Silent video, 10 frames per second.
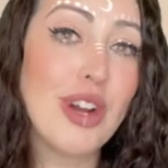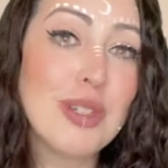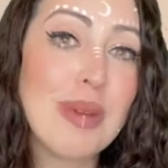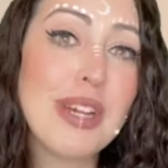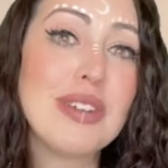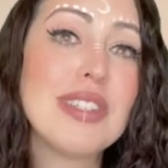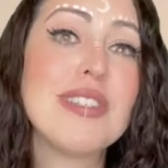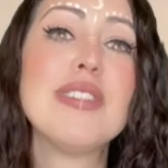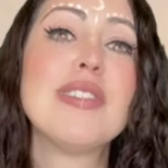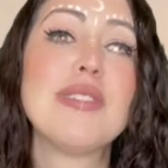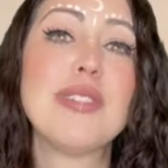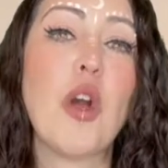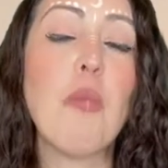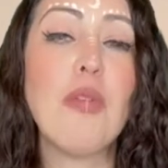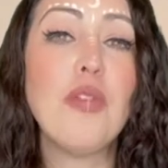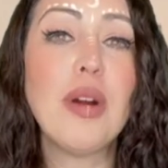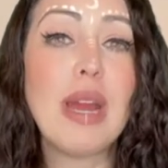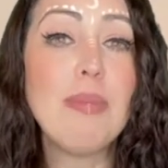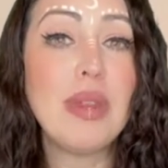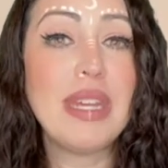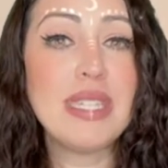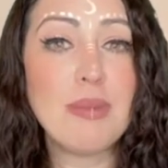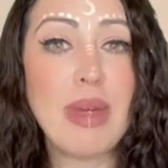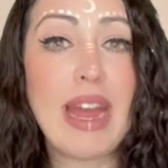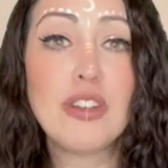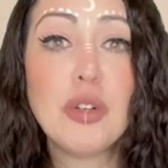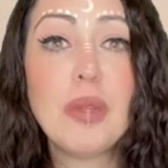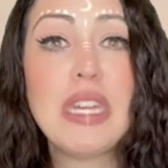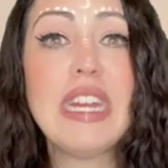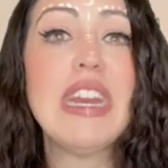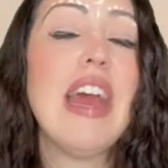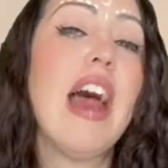my crystals. So before I place the black tourmaline,